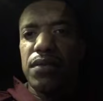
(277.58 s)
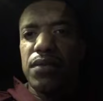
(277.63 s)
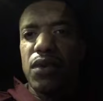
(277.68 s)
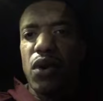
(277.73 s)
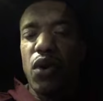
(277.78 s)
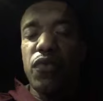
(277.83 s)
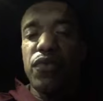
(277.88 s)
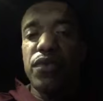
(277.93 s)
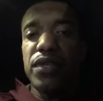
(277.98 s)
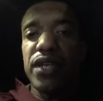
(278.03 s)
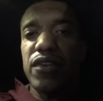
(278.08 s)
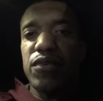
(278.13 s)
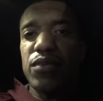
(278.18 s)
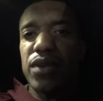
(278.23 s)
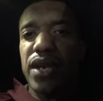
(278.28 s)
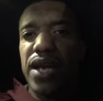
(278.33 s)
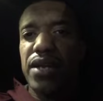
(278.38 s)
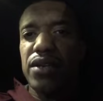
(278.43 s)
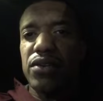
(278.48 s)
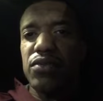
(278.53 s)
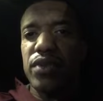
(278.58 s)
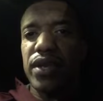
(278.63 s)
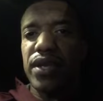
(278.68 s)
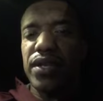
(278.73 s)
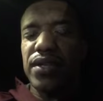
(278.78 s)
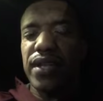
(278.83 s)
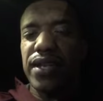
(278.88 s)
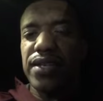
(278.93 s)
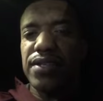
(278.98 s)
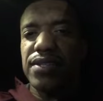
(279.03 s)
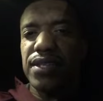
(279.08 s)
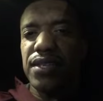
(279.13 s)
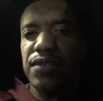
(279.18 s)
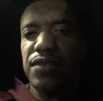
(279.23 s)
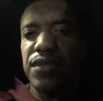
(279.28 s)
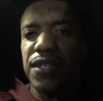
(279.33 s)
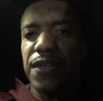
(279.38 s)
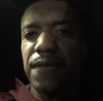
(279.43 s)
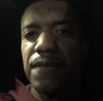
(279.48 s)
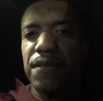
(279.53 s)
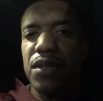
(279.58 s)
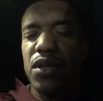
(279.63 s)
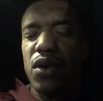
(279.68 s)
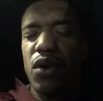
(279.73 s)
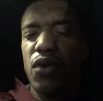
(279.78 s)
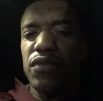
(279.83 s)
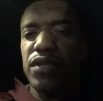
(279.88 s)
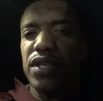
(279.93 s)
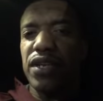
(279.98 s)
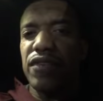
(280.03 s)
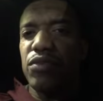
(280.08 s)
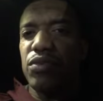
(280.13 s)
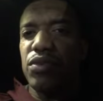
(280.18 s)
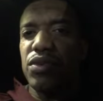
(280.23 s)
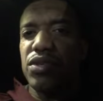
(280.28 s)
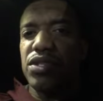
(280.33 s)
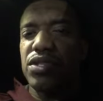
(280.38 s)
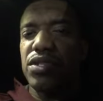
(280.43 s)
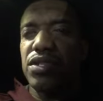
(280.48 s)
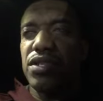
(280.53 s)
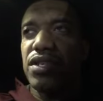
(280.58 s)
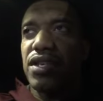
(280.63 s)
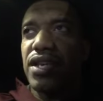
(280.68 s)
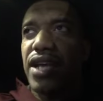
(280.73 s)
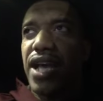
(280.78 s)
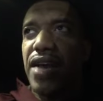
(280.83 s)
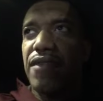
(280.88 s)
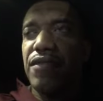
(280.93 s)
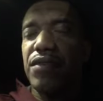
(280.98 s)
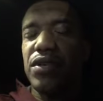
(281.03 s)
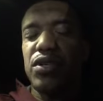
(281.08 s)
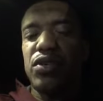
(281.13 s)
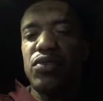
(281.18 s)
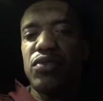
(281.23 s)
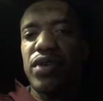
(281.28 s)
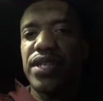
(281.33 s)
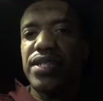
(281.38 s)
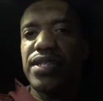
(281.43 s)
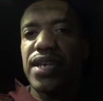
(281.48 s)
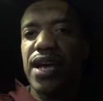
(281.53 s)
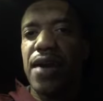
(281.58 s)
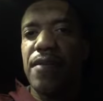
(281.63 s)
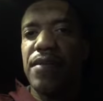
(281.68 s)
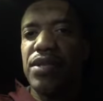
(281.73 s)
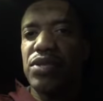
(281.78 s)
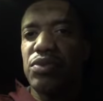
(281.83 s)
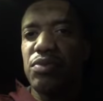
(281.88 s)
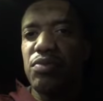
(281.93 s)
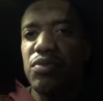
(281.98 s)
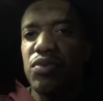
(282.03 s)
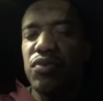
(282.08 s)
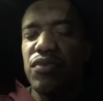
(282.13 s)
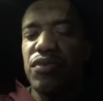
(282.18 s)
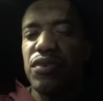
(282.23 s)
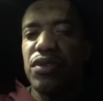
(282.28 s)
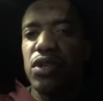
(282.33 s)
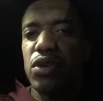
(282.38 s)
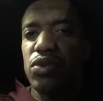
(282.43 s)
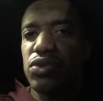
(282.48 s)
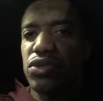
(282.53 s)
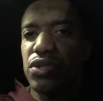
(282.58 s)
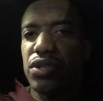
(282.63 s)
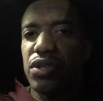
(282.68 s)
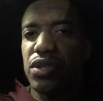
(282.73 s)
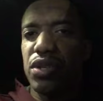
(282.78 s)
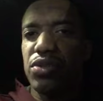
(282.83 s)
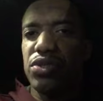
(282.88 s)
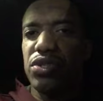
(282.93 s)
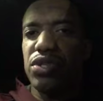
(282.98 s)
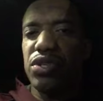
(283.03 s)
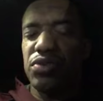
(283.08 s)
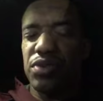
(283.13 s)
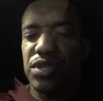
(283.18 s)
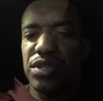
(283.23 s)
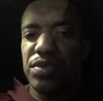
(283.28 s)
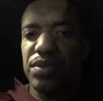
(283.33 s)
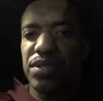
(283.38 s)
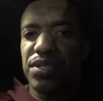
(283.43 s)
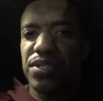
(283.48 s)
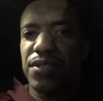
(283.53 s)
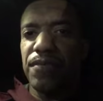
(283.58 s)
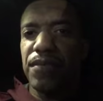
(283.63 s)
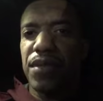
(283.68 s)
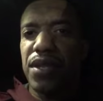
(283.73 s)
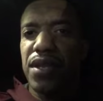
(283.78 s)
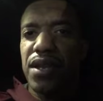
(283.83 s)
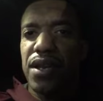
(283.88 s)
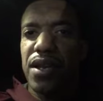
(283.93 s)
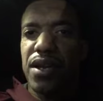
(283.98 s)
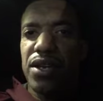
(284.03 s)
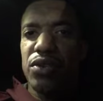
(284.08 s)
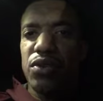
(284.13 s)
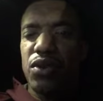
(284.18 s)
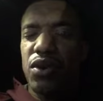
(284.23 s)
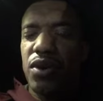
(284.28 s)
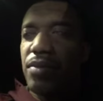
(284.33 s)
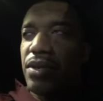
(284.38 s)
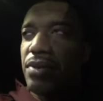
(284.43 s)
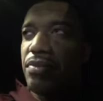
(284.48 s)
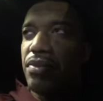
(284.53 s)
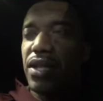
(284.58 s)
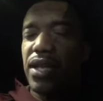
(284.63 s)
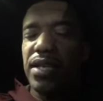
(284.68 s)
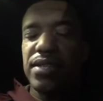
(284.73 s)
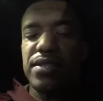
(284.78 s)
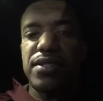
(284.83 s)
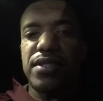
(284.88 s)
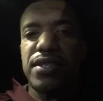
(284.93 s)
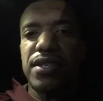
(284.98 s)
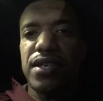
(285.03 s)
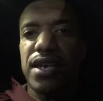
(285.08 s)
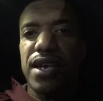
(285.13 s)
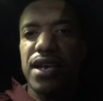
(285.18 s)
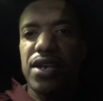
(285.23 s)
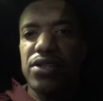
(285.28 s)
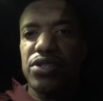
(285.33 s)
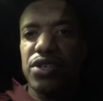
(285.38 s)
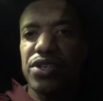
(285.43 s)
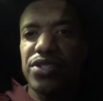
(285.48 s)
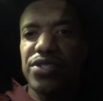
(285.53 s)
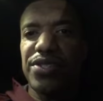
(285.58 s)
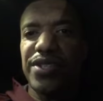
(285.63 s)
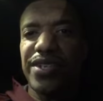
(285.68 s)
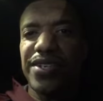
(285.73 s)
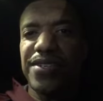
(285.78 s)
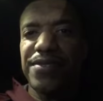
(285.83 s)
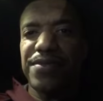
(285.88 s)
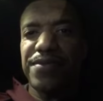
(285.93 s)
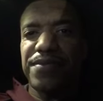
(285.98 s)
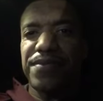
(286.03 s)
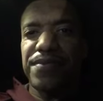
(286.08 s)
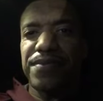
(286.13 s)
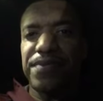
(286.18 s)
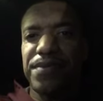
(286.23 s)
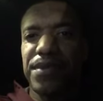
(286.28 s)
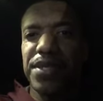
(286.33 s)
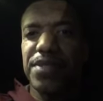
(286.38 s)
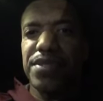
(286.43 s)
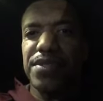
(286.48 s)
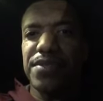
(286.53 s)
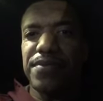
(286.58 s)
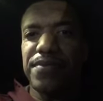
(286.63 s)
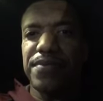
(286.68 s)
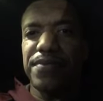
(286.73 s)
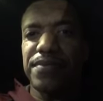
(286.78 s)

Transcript: Hopefully everyone had a great Thanksgiving. Hopefully everyone is having a great time as we move closer and closer to Christmas. You all be blessed, and I'll talk to you later. Peace.